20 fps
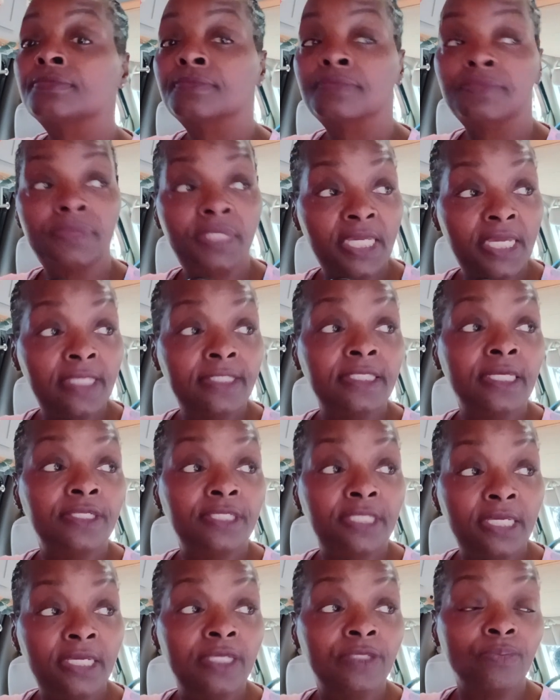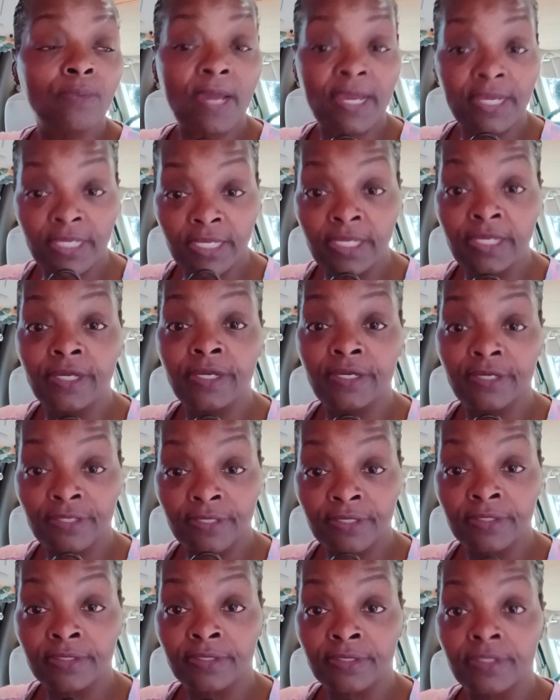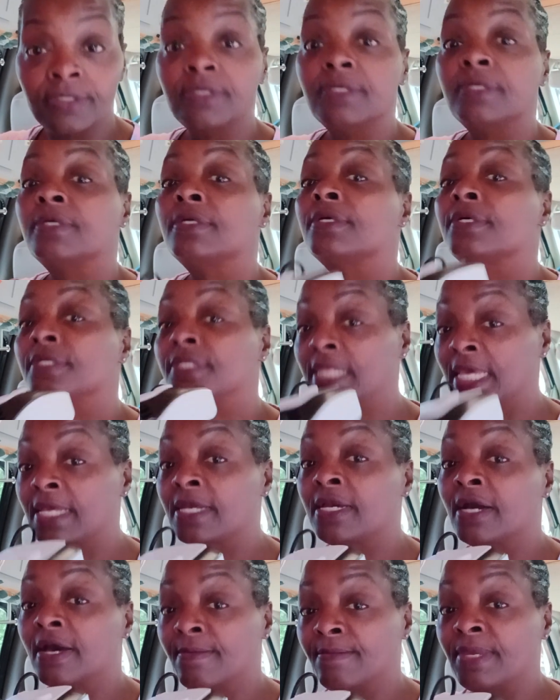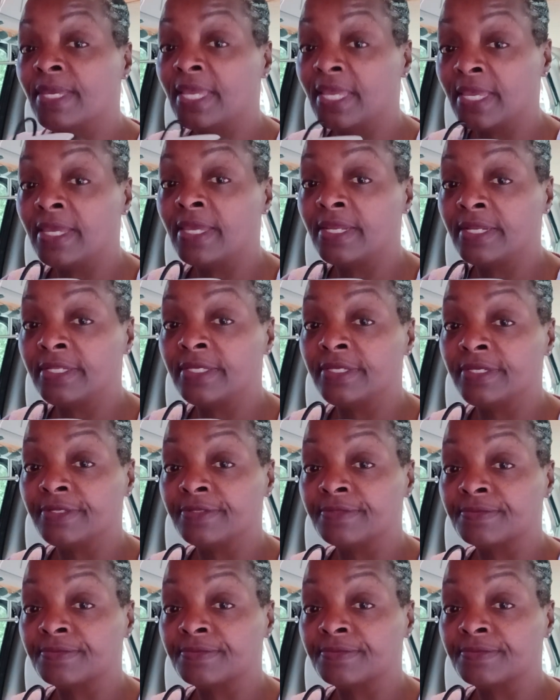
these right here, they come in handy.